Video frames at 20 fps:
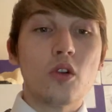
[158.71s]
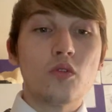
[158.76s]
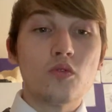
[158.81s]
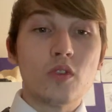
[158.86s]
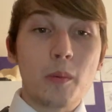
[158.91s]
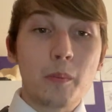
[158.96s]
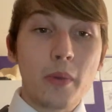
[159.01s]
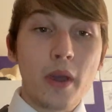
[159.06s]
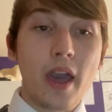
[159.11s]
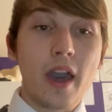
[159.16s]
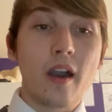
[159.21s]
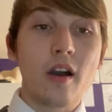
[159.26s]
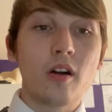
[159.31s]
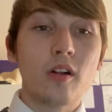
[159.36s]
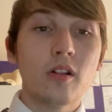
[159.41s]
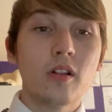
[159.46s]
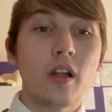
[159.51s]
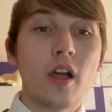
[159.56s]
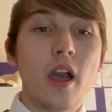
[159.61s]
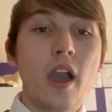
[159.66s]

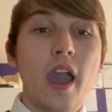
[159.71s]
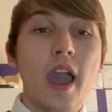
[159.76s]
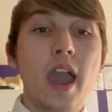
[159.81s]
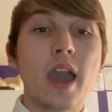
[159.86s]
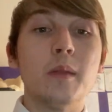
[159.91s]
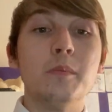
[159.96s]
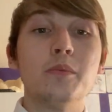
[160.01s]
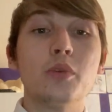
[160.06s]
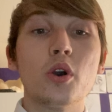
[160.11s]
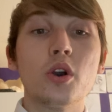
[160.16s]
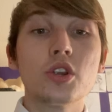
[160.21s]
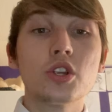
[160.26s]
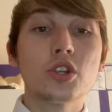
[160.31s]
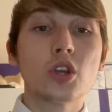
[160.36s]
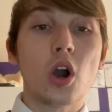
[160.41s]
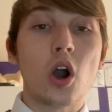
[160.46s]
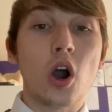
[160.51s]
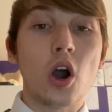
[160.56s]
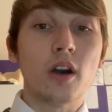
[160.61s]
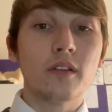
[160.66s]
repel and push
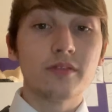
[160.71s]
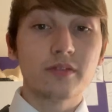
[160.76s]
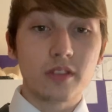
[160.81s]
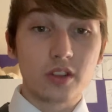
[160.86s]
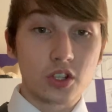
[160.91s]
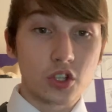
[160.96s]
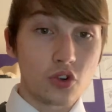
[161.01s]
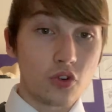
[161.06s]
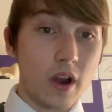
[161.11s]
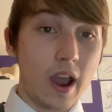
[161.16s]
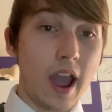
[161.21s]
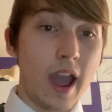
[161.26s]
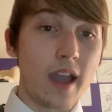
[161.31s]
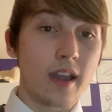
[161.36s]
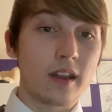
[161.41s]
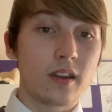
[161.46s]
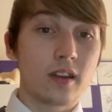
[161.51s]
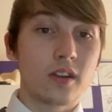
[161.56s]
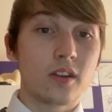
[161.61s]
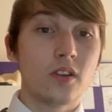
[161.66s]
off the
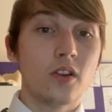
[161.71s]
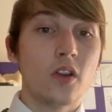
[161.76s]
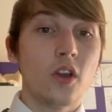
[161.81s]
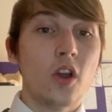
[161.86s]
track,